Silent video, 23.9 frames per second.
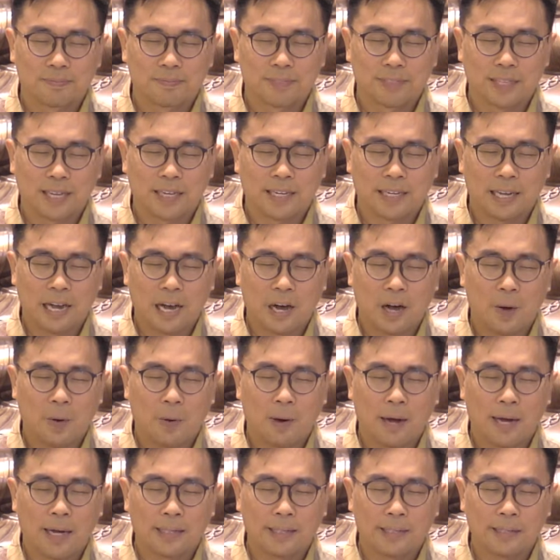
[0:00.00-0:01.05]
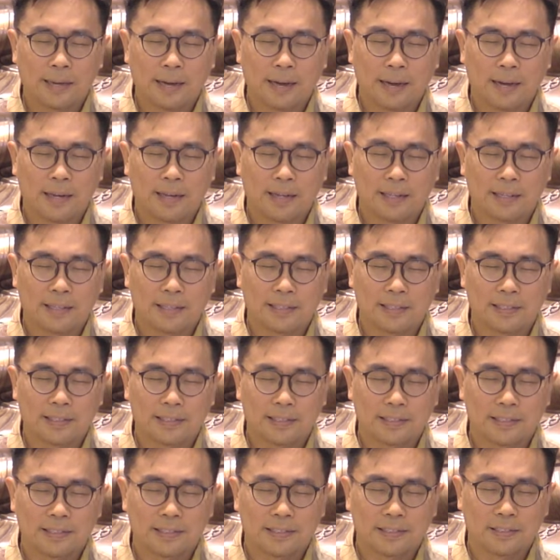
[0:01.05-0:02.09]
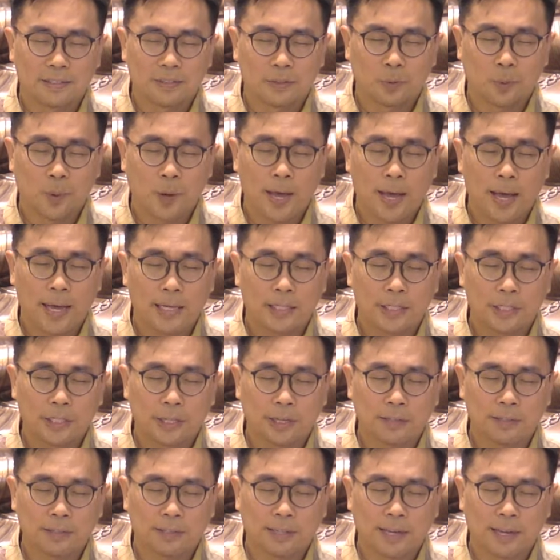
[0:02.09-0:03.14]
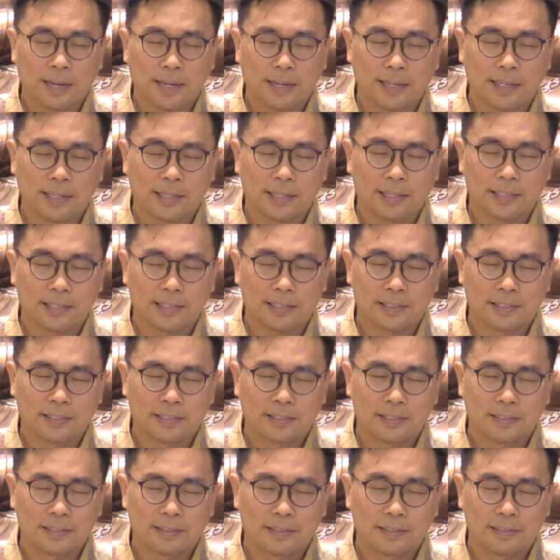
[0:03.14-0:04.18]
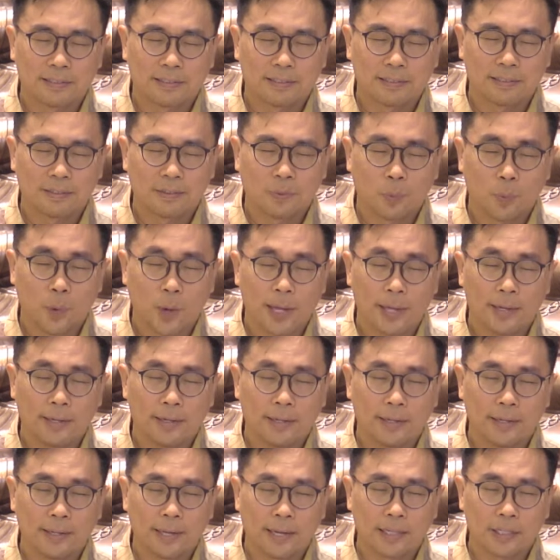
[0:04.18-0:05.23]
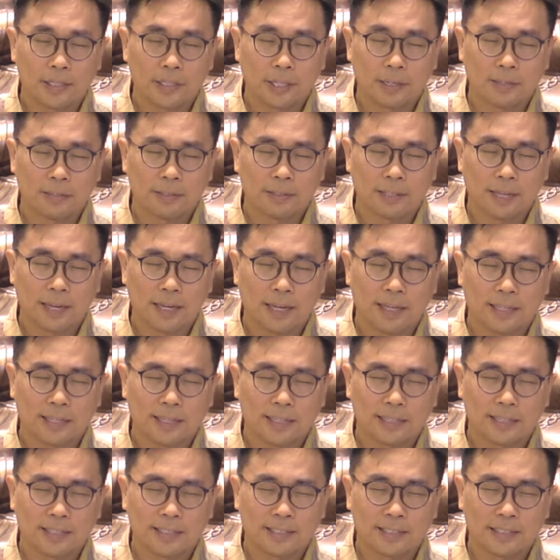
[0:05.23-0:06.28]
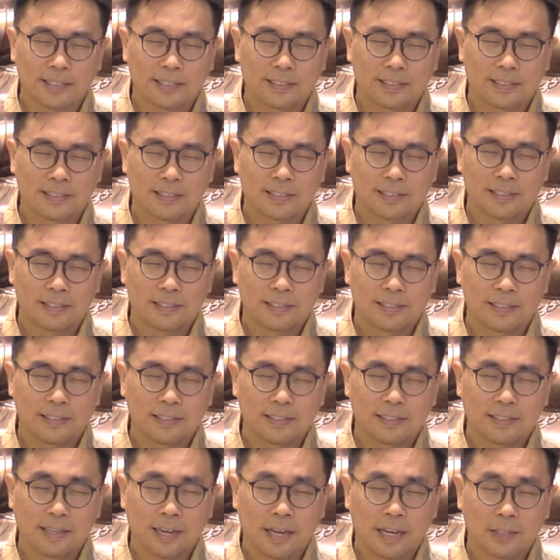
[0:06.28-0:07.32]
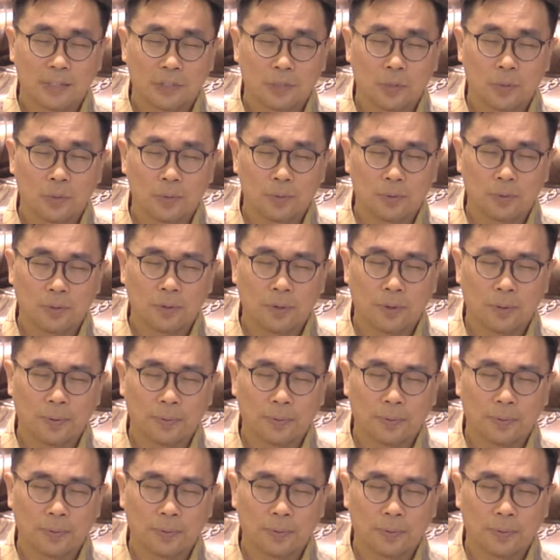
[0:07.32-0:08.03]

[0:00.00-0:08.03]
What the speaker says: And how I die, where I shall die, when I shall die, I don't know.